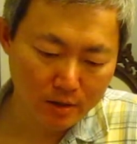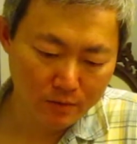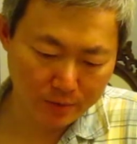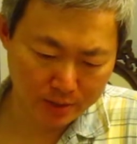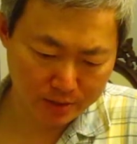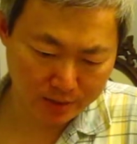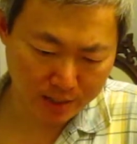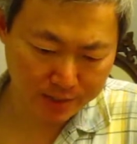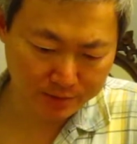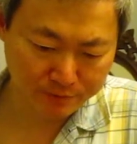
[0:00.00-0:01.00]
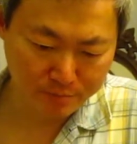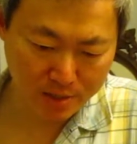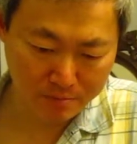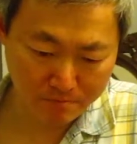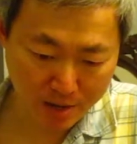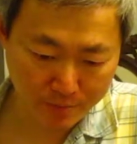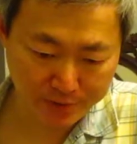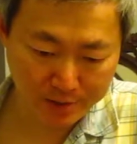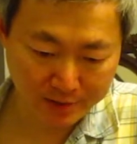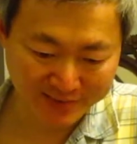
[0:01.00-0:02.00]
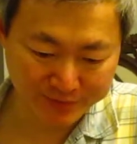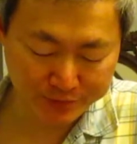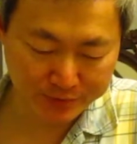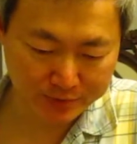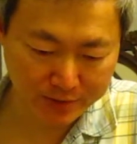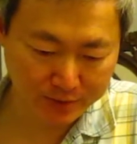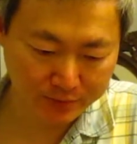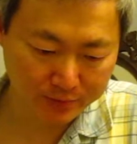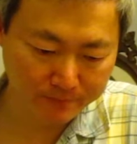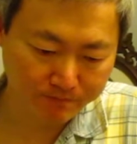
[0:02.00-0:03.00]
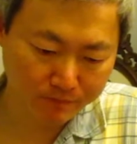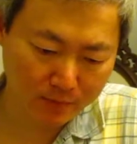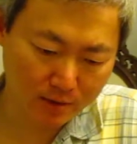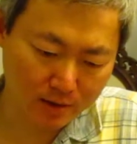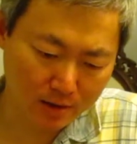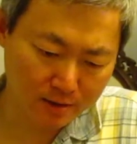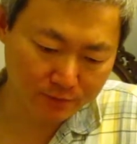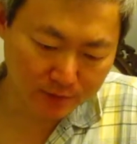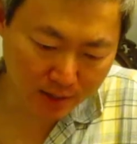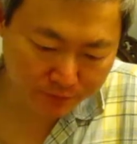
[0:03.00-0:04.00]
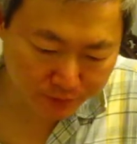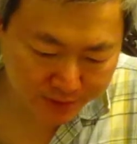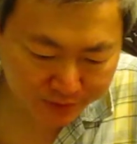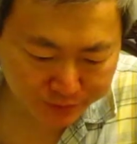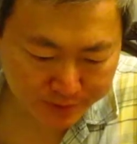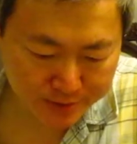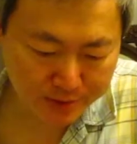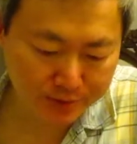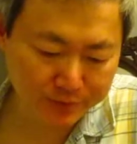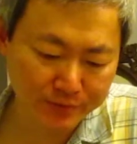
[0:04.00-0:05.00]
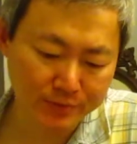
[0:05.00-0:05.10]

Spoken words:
when the tide of memory recedes and forgetfulness returns,